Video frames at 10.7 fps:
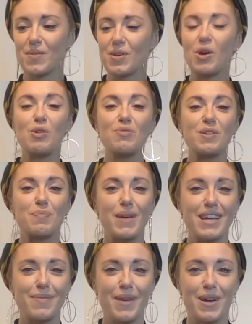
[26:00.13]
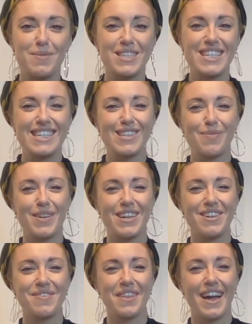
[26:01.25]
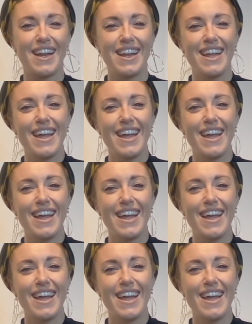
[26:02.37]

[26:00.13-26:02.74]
COVID pick-me-ups in the middle of that.